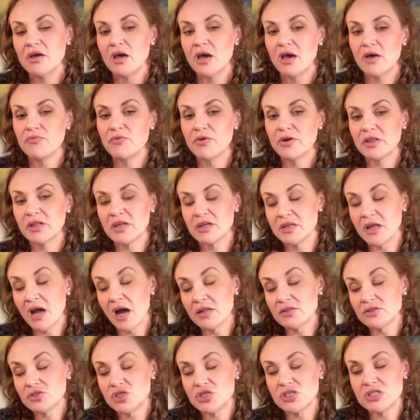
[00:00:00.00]
Really,
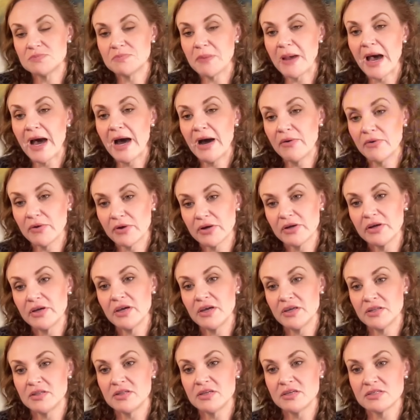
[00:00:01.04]
knowledge is power
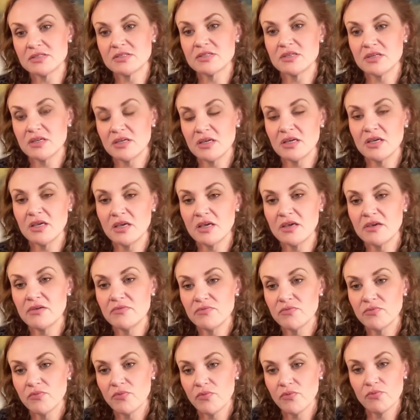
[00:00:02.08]
in this.
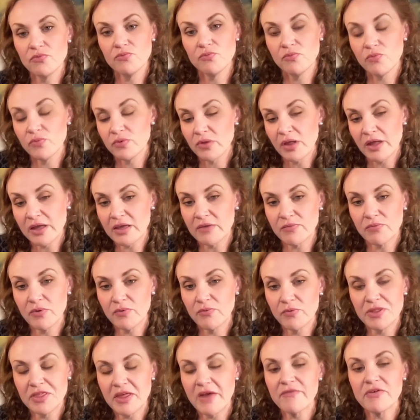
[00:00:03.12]
Like
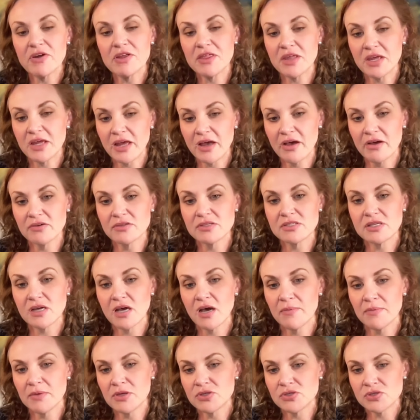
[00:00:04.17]
with everything else,
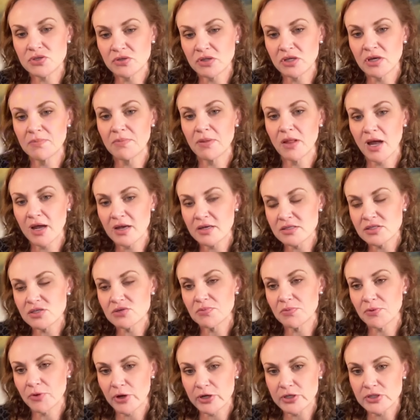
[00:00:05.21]
it certainly applies to
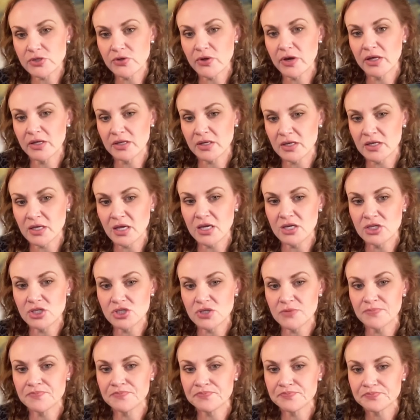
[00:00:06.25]
parental
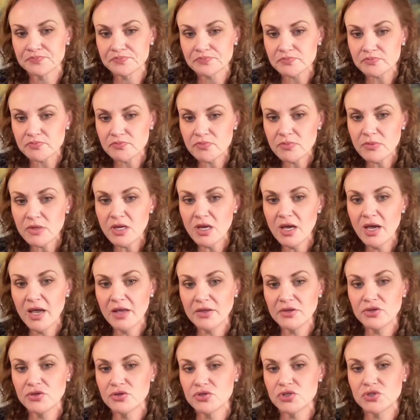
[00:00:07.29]
alienation.
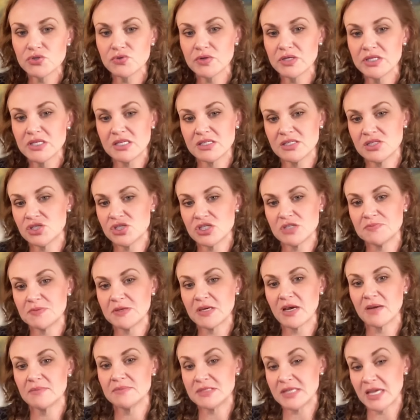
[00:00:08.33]
And your story doesn't just
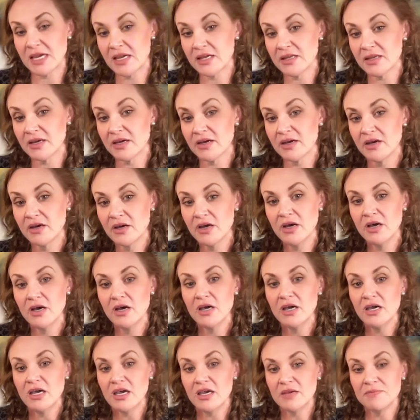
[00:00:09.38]
become data.
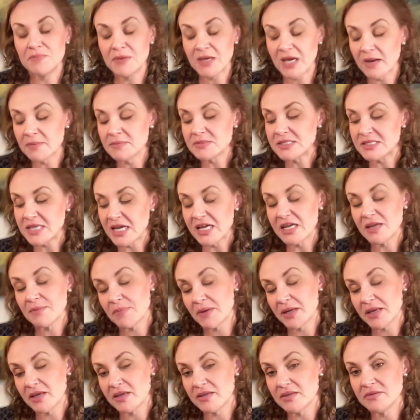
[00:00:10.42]
It becomes data,
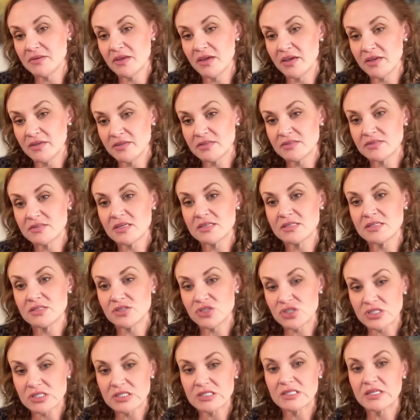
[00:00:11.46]
but it doesn't
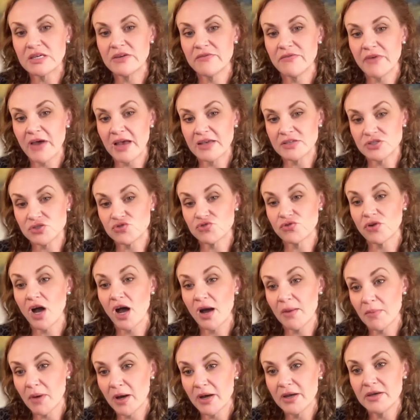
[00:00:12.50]
just live as
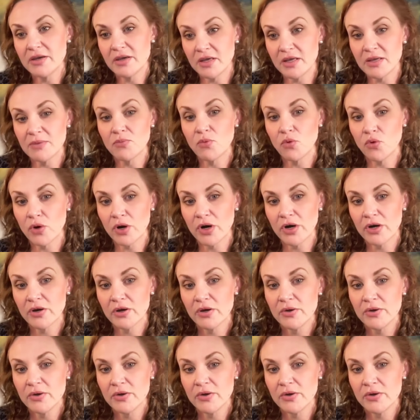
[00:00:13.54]
drama anymore.